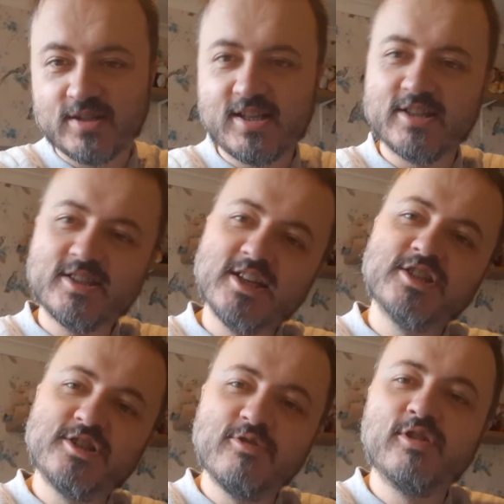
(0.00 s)
There's
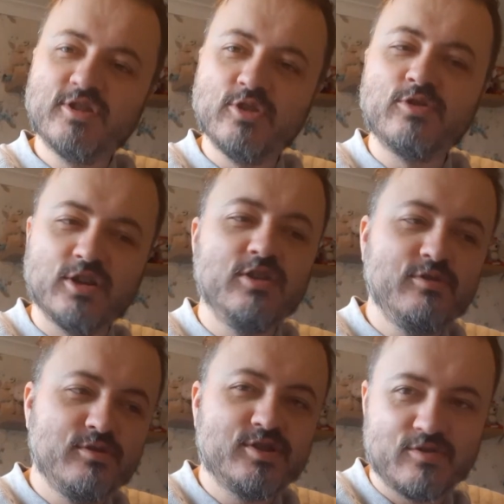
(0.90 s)
things you can do to
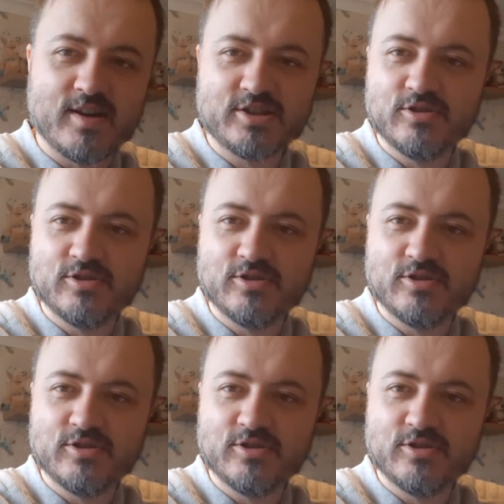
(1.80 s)
lose stress.